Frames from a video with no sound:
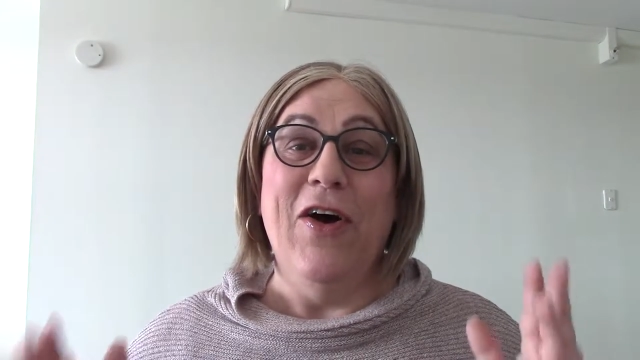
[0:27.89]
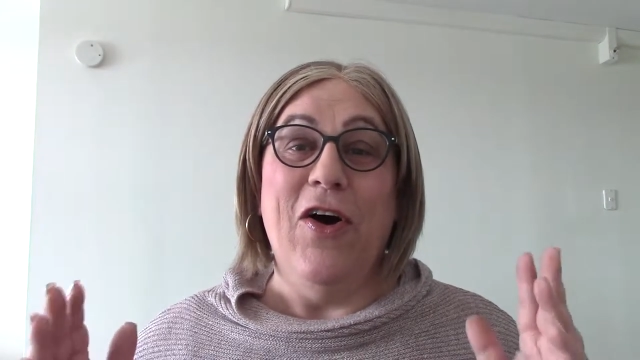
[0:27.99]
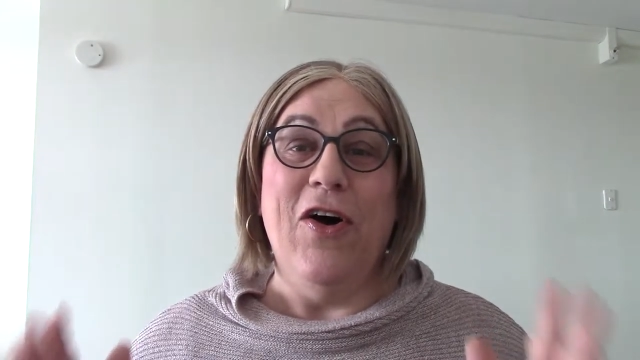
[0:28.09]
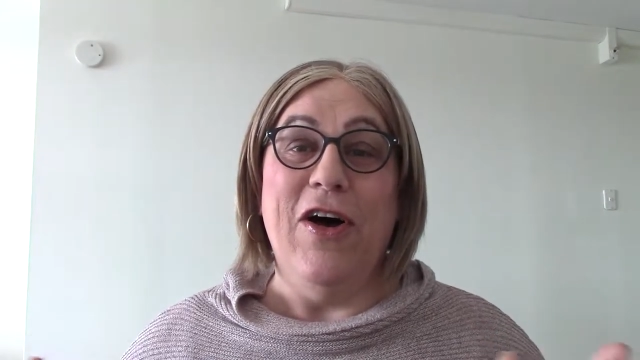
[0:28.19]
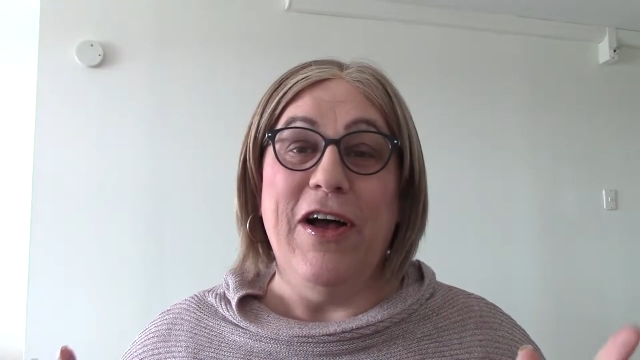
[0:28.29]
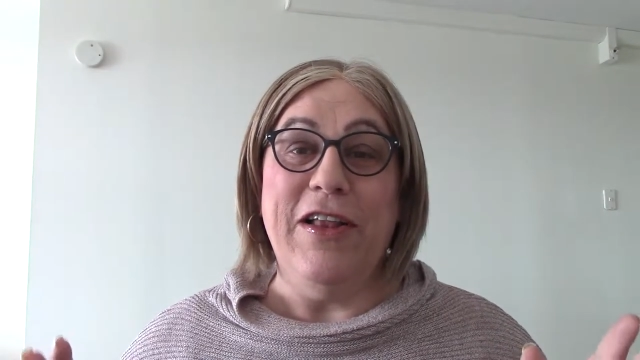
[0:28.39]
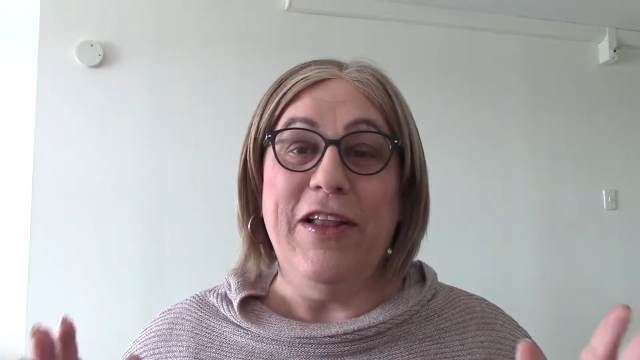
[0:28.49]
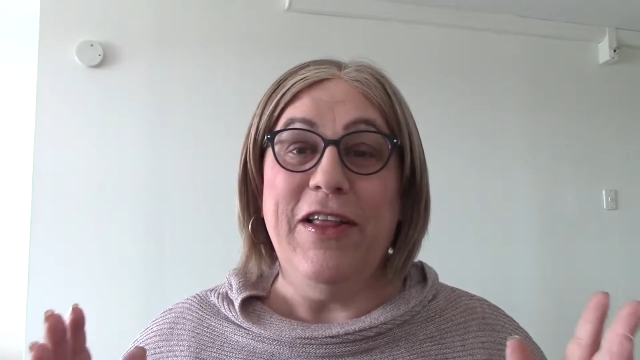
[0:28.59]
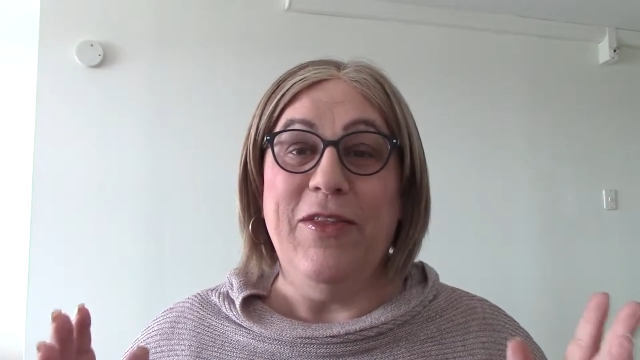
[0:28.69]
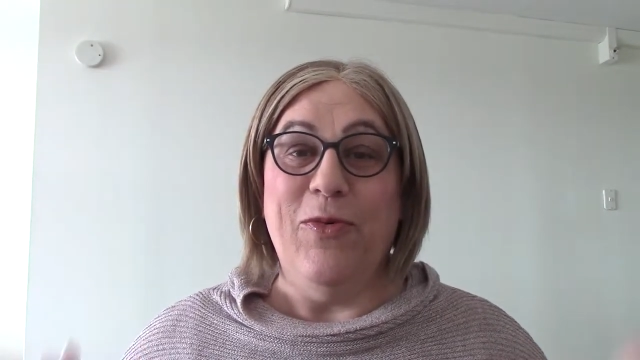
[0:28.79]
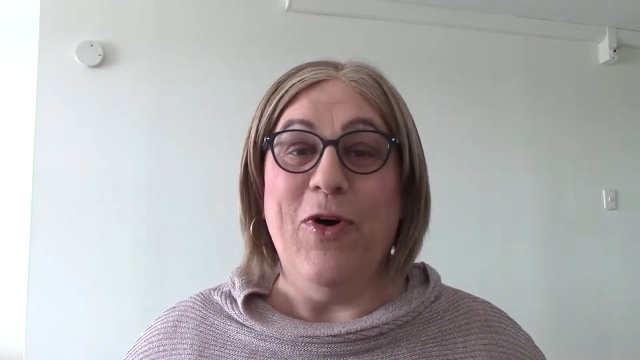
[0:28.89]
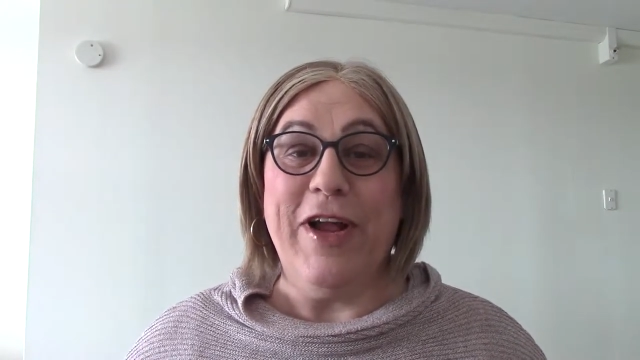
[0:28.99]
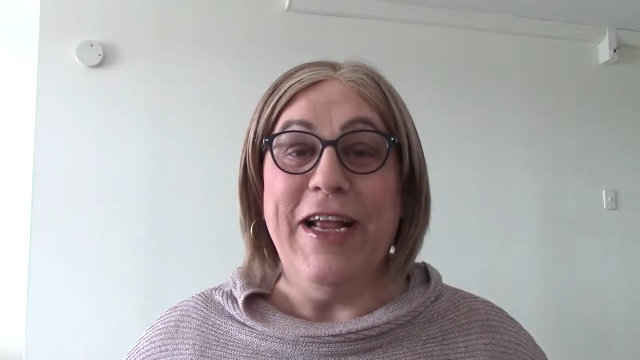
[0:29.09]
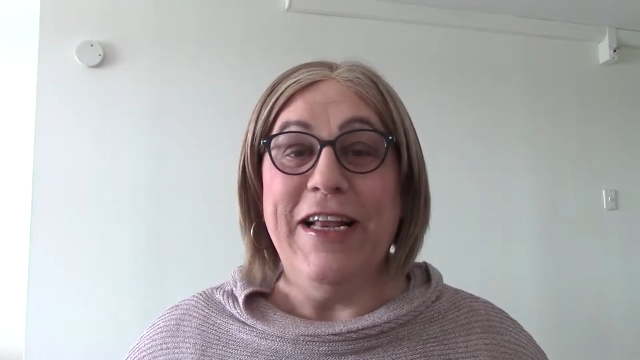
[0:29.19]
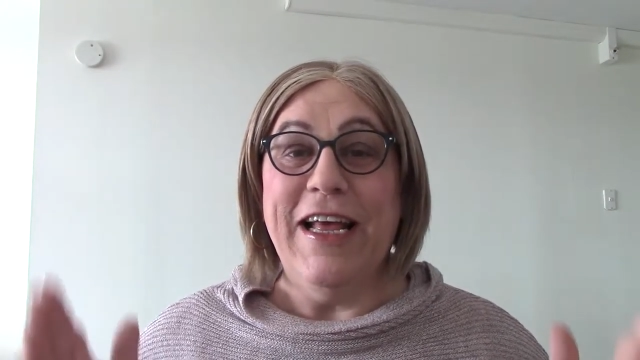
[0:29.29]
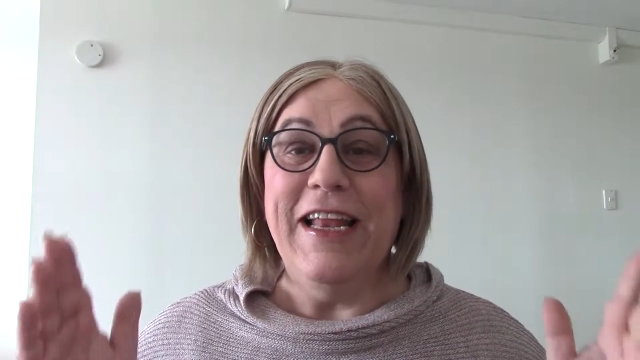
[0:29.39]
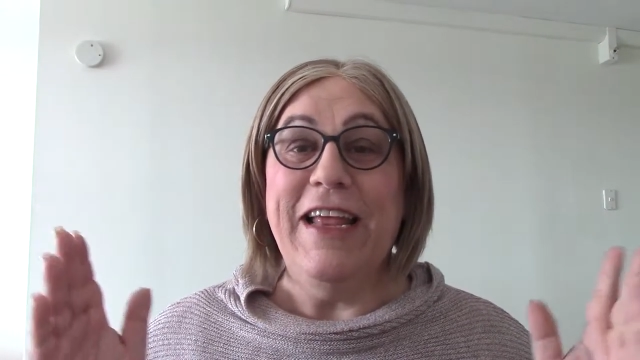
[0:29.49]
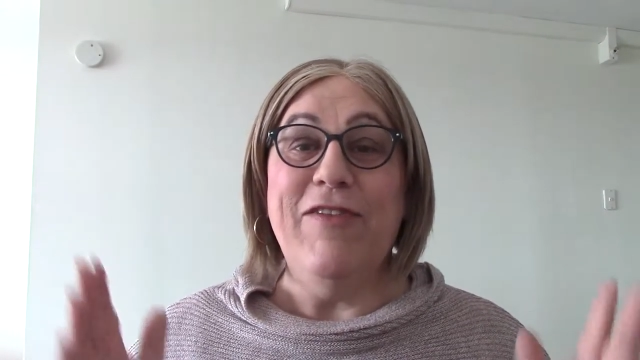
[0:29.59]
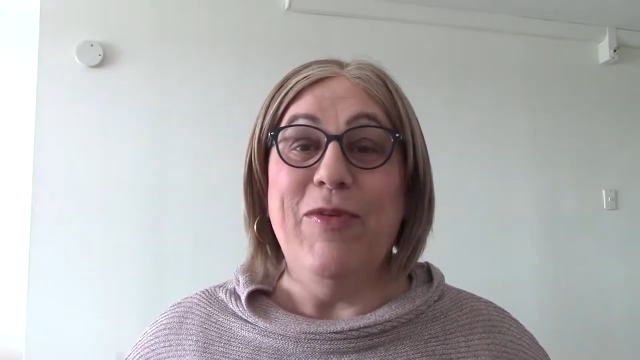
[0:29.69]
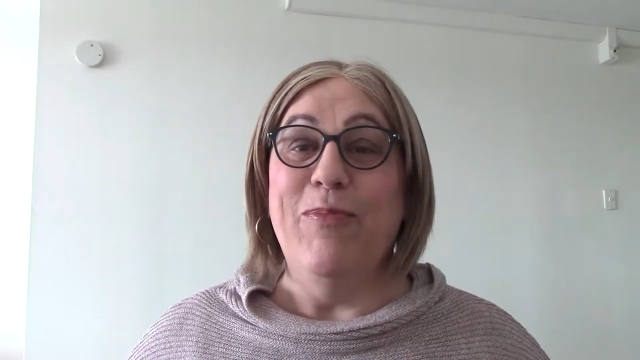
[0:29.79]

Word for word: on The Walking Dead, even